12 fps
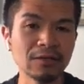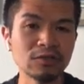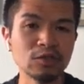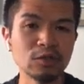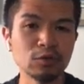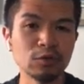
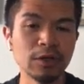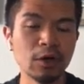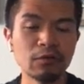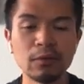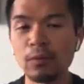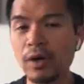to go
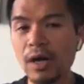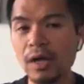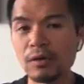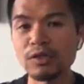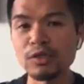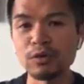from one
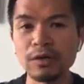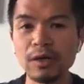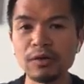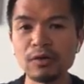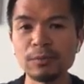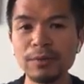color to
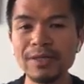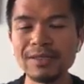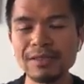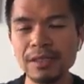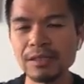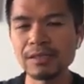another, but
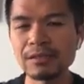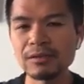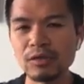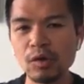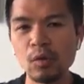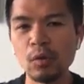it
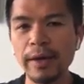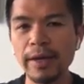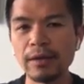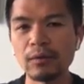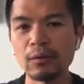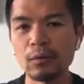doesn't
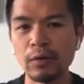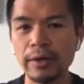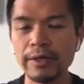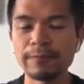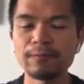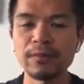quite
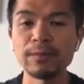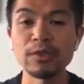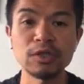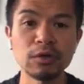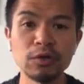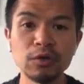work. Let me
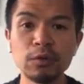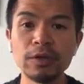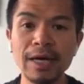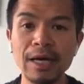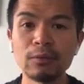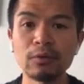show you what
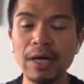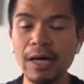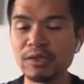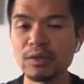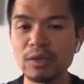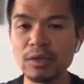that would
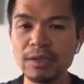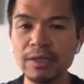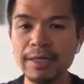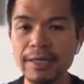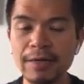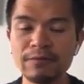actually look
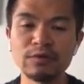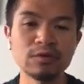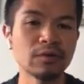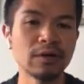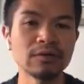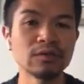like if you
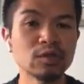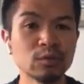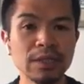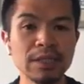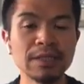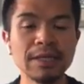tried to
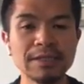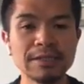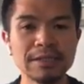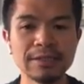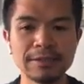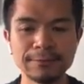tween a
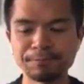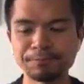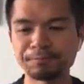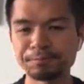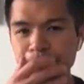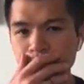tint.
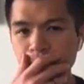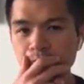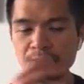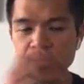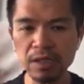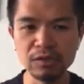
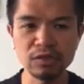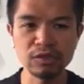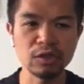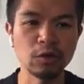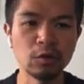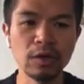
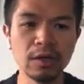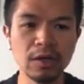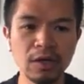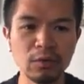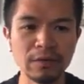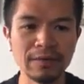So
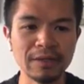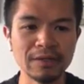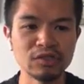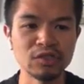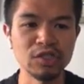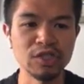we've got
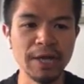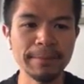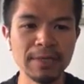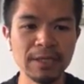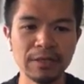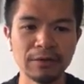this
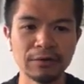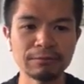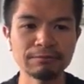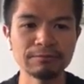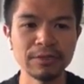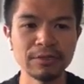gem
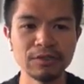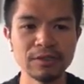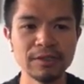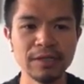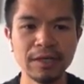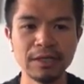here. It's
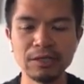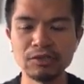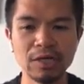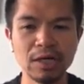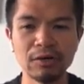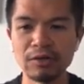just a
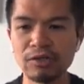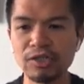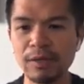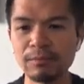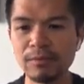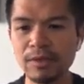generic
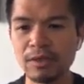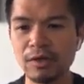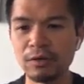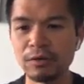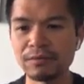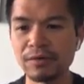gem. The
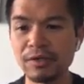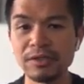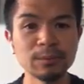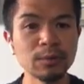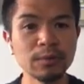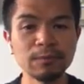code is very
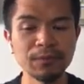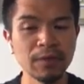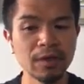simple.